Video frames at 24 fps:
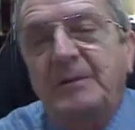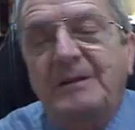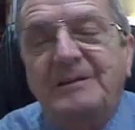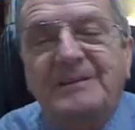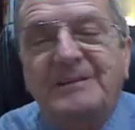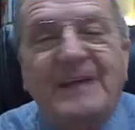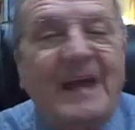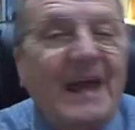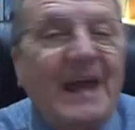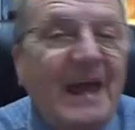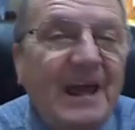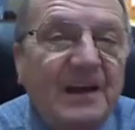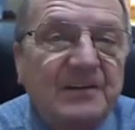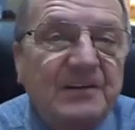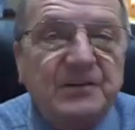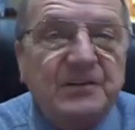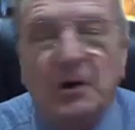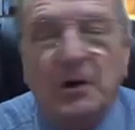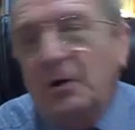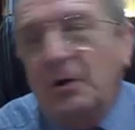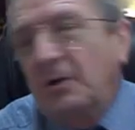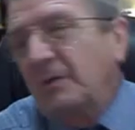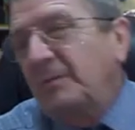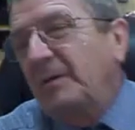be
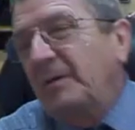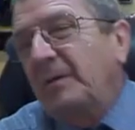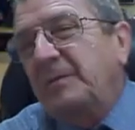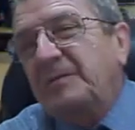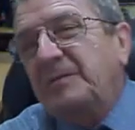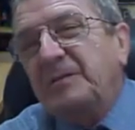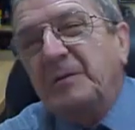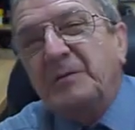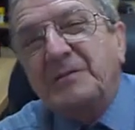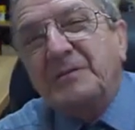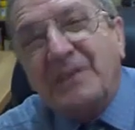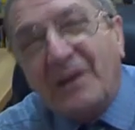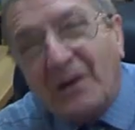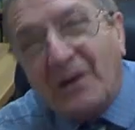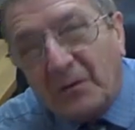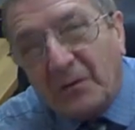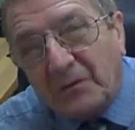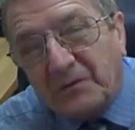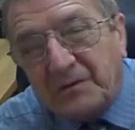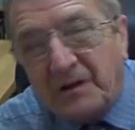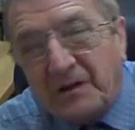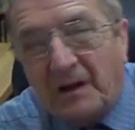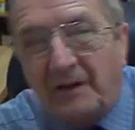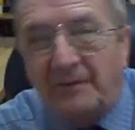taxed, or there may be some
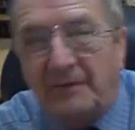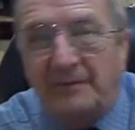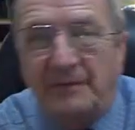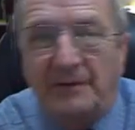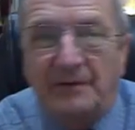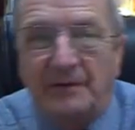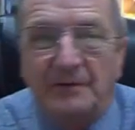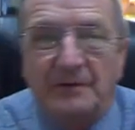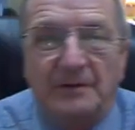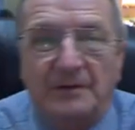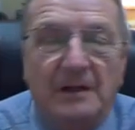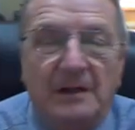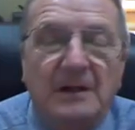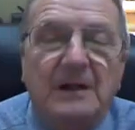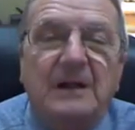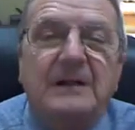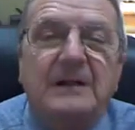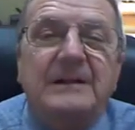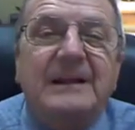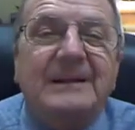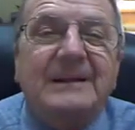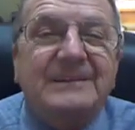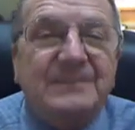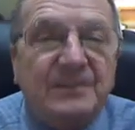tariffs on there,
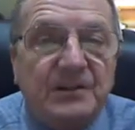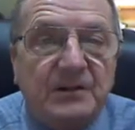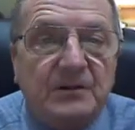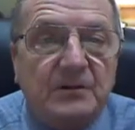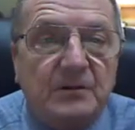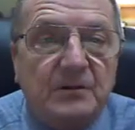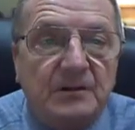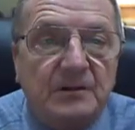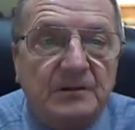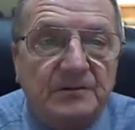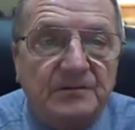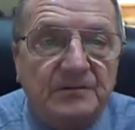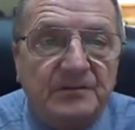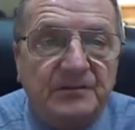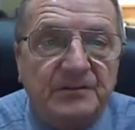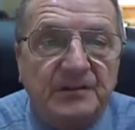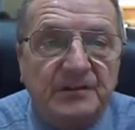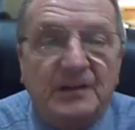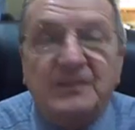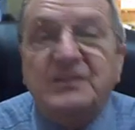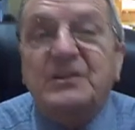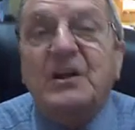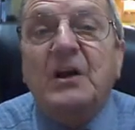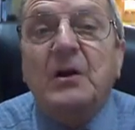not
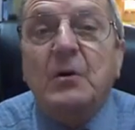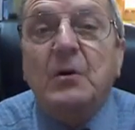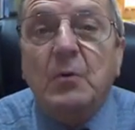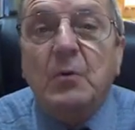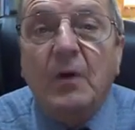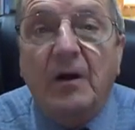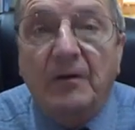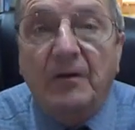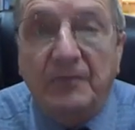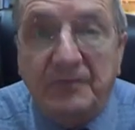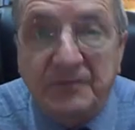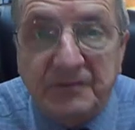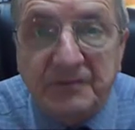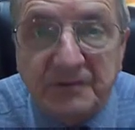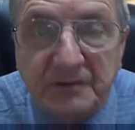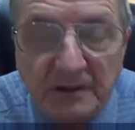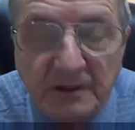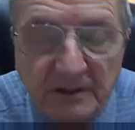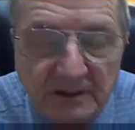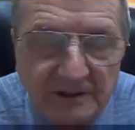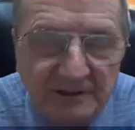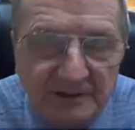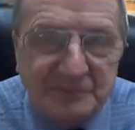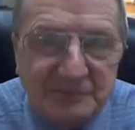
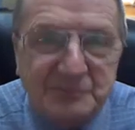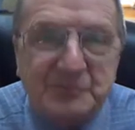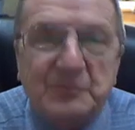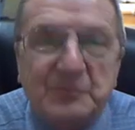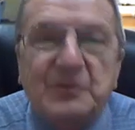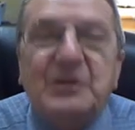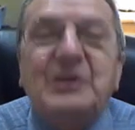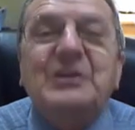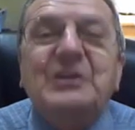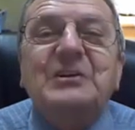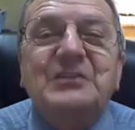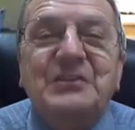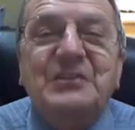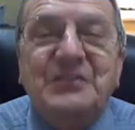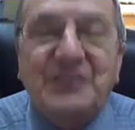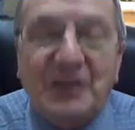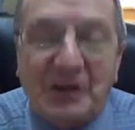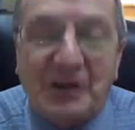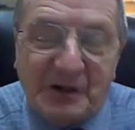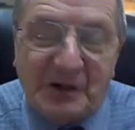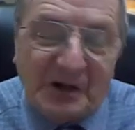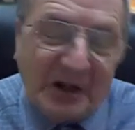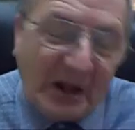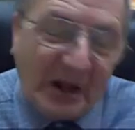tariffs. English
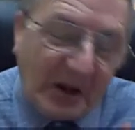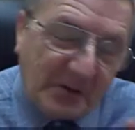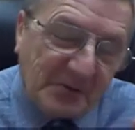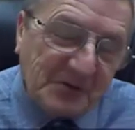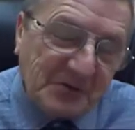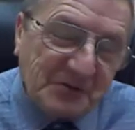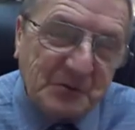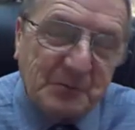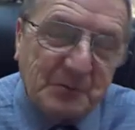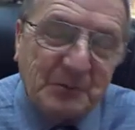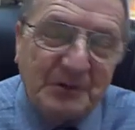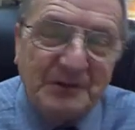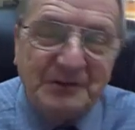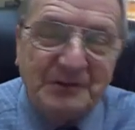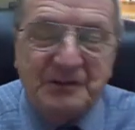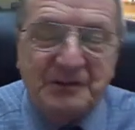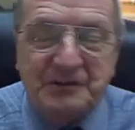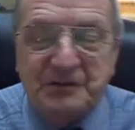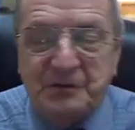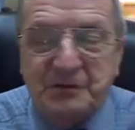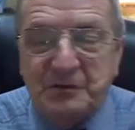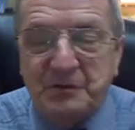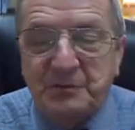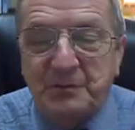is second language, so
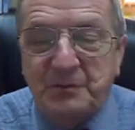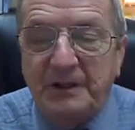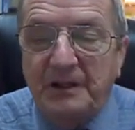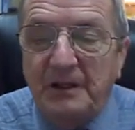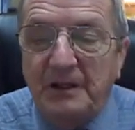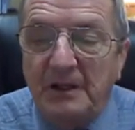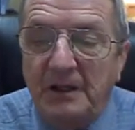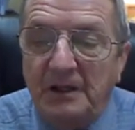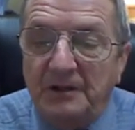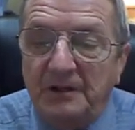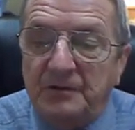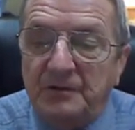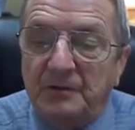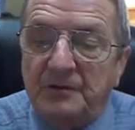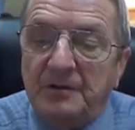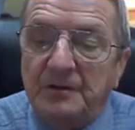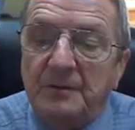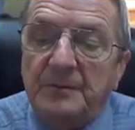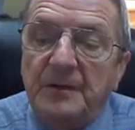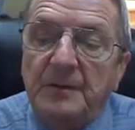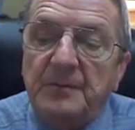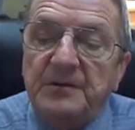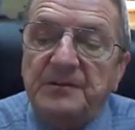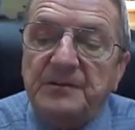please excuse me. So
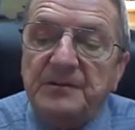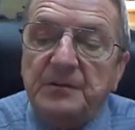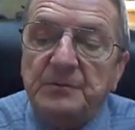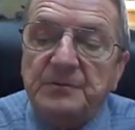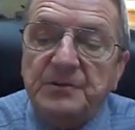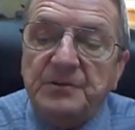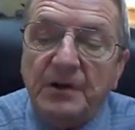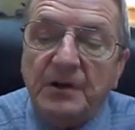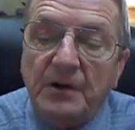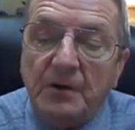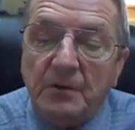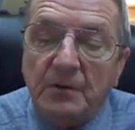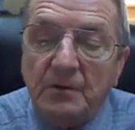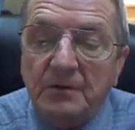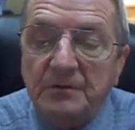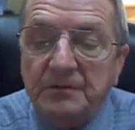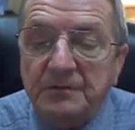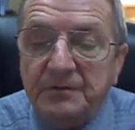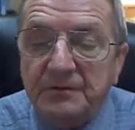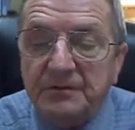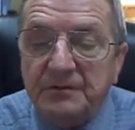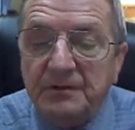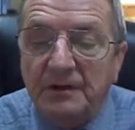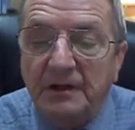there may be some
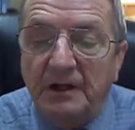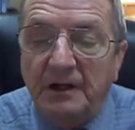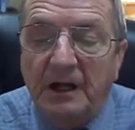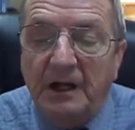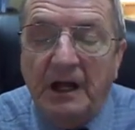tariffs